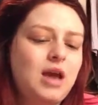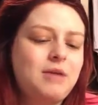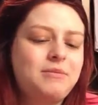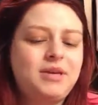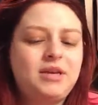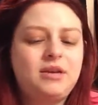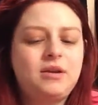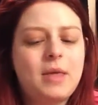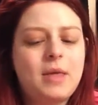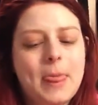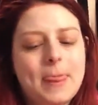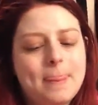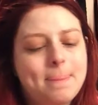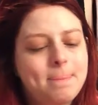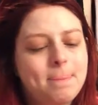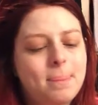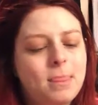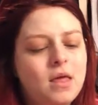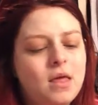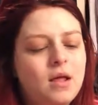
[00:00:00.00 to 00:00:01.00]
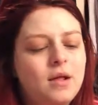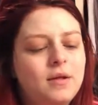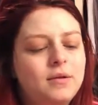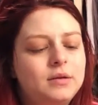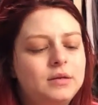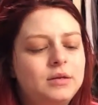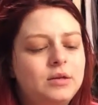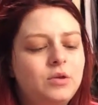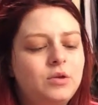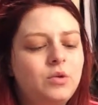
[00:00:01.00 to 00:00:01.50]
mean,
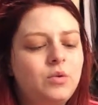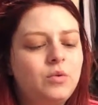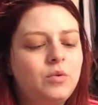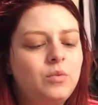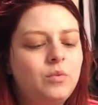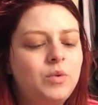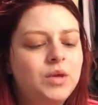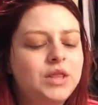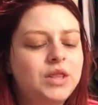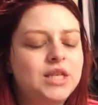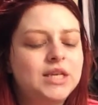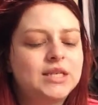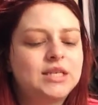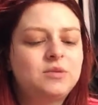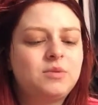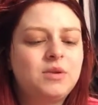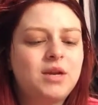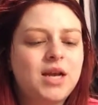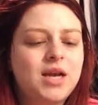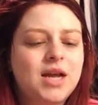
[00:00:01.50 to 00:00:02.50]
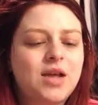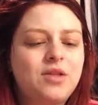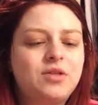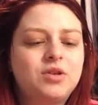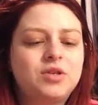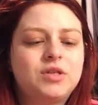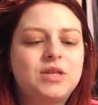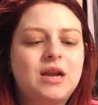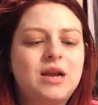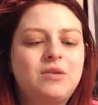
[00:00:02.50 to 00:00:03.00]
with this one, again,
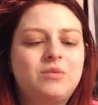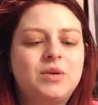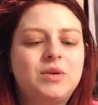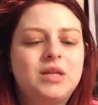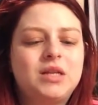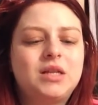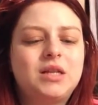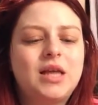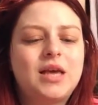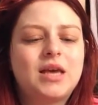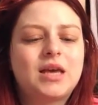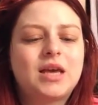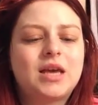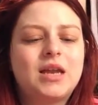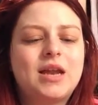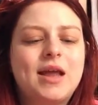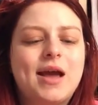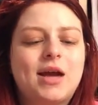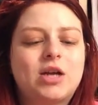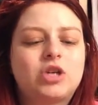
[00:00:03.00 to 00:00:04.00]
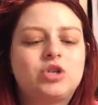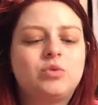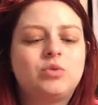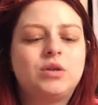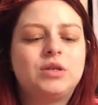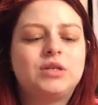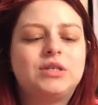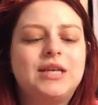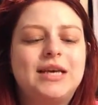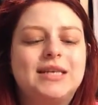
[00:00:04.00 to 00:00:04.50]
there's not really like an
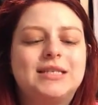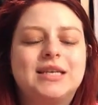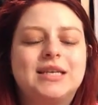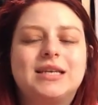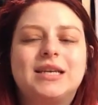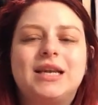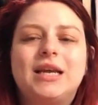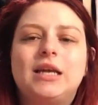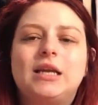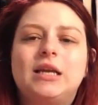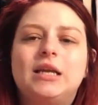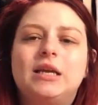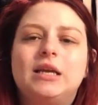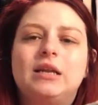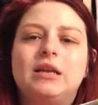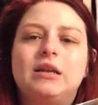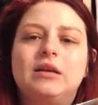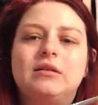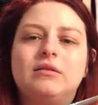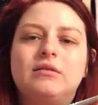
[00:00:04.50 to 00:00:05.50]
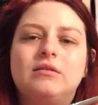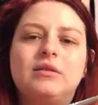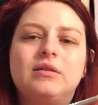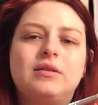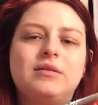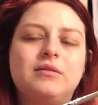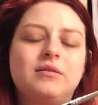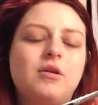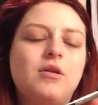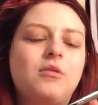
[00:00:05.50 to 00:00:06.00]
actual designated
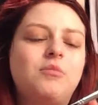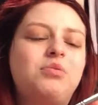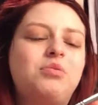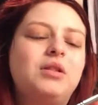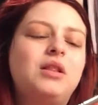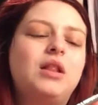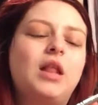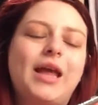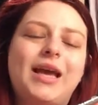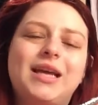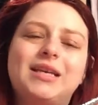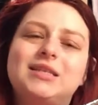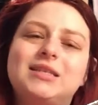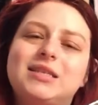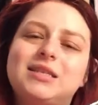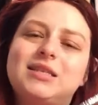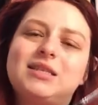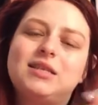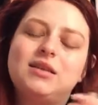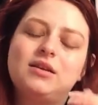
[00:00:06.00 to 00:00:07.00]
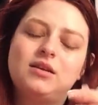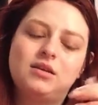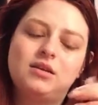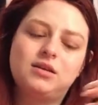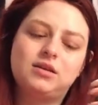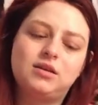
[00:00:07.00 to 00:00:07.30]
place